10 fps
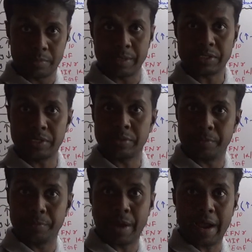patient
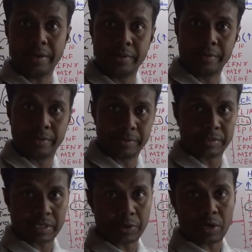bad
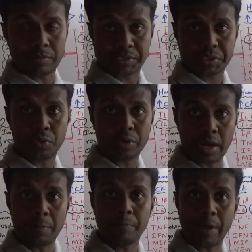cytokine storm
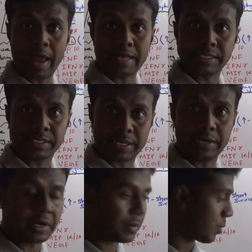come as a
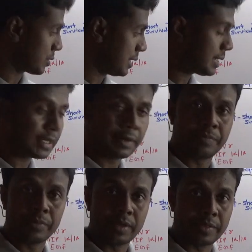secondary process,
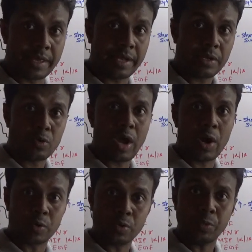then you
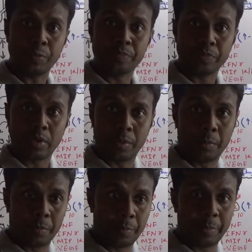have to
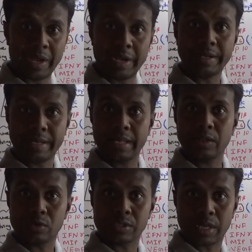maintain
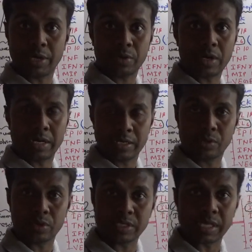those cytokine,
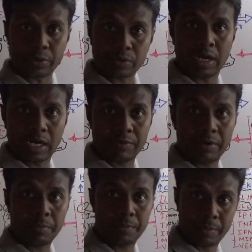not the cytokine
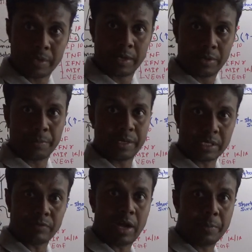level,
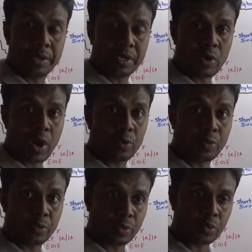patient viability. You
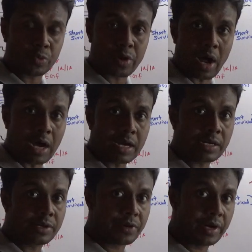have to
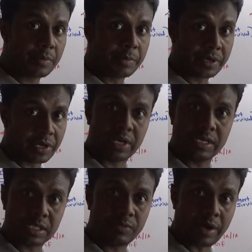target treatment
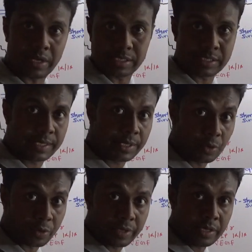against the virus,
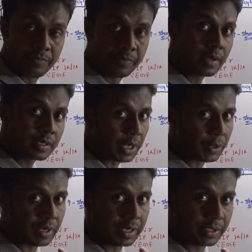not the
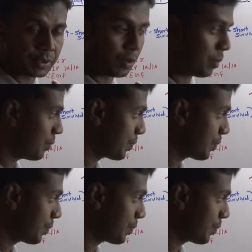cytokine storm.